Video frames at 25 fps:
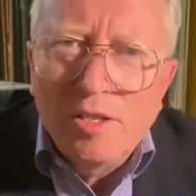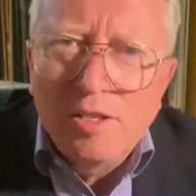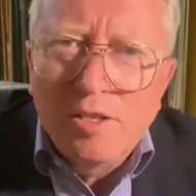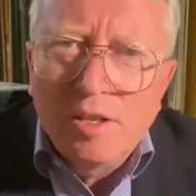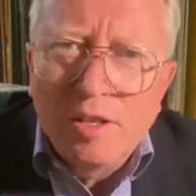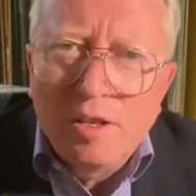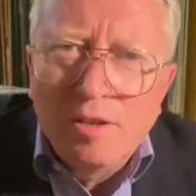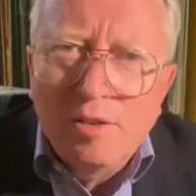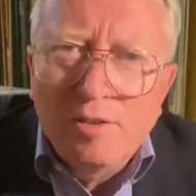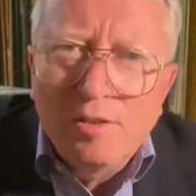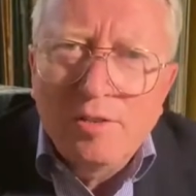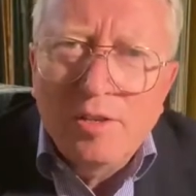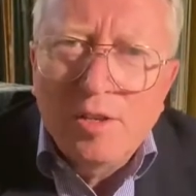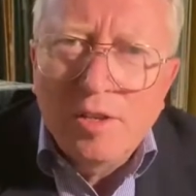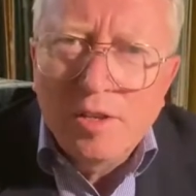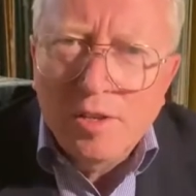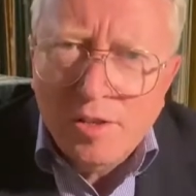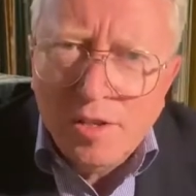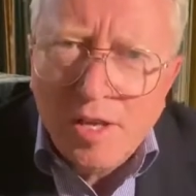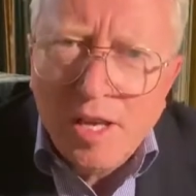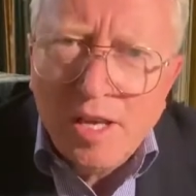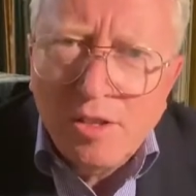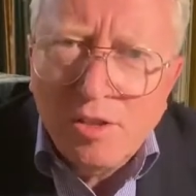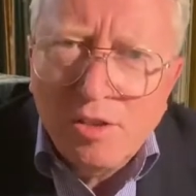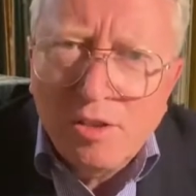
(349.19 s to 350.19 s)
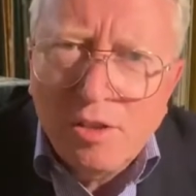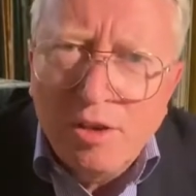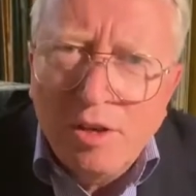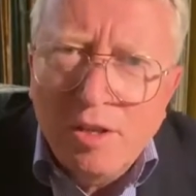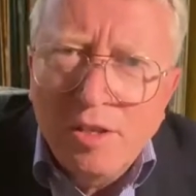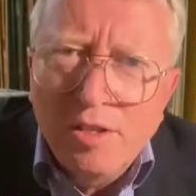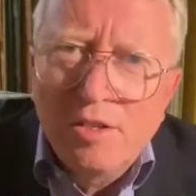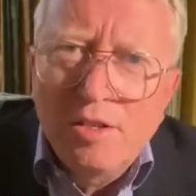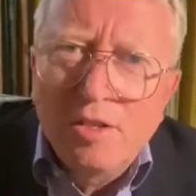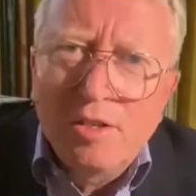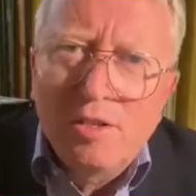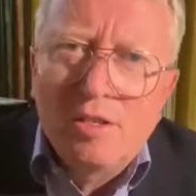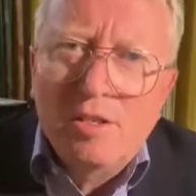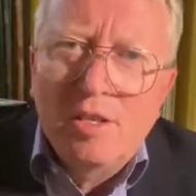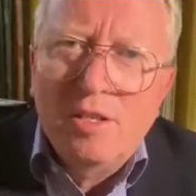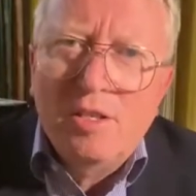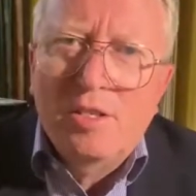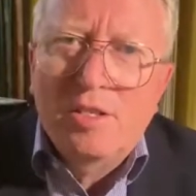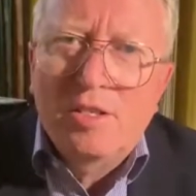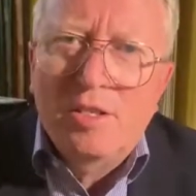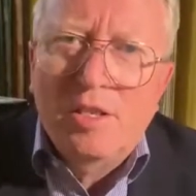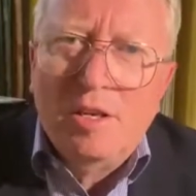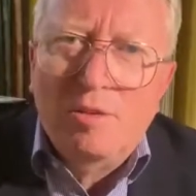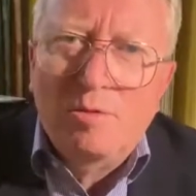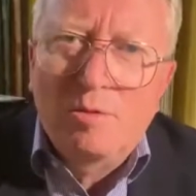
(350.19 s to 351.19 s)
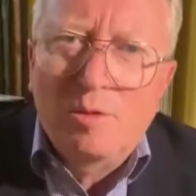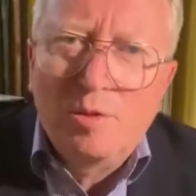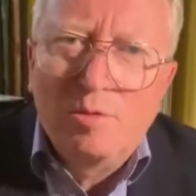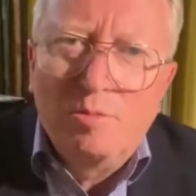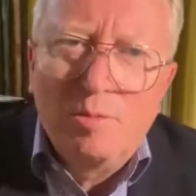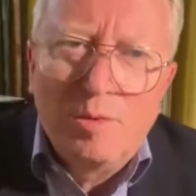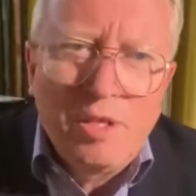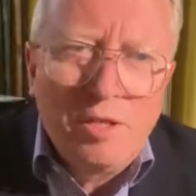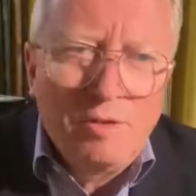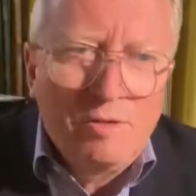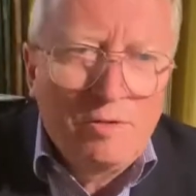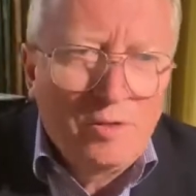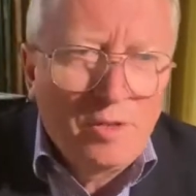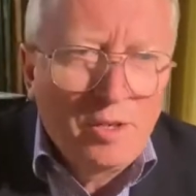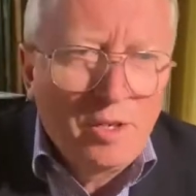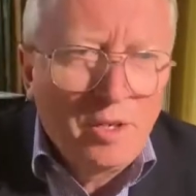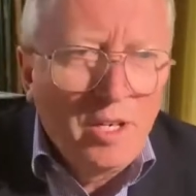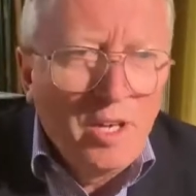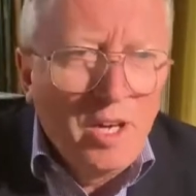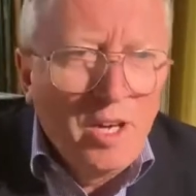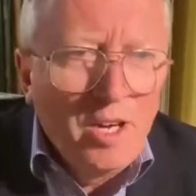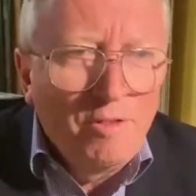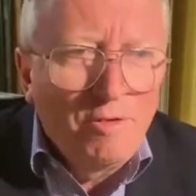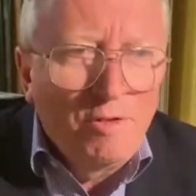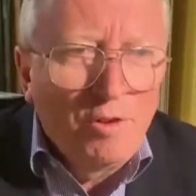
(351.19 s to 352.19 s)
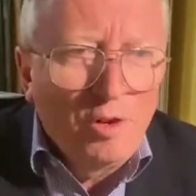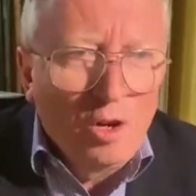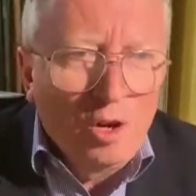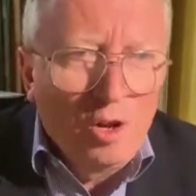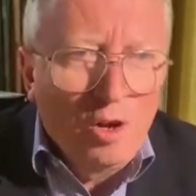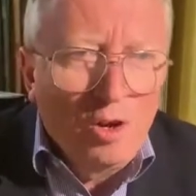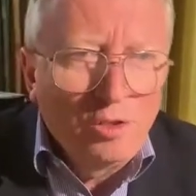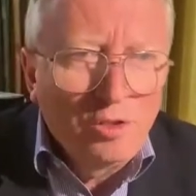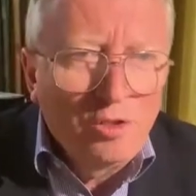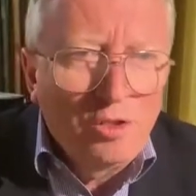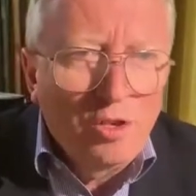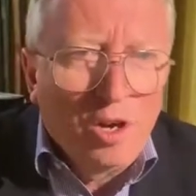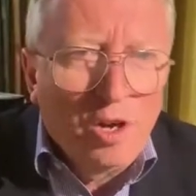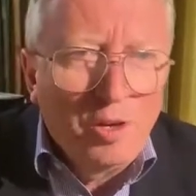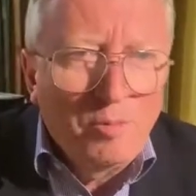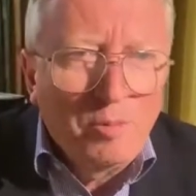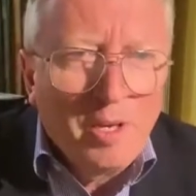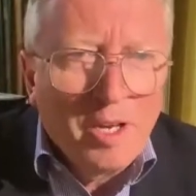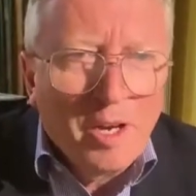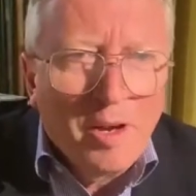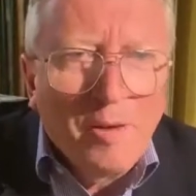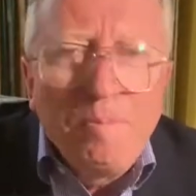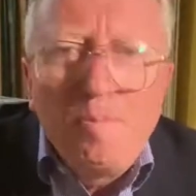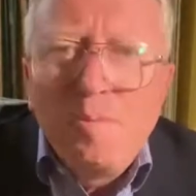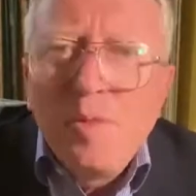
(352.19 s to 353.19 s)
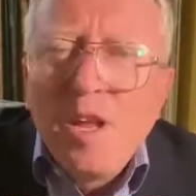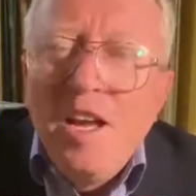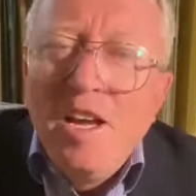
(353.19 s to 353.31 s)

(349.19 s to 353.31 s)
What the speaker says: So thanks, guys. It's stuck with me for a long time now.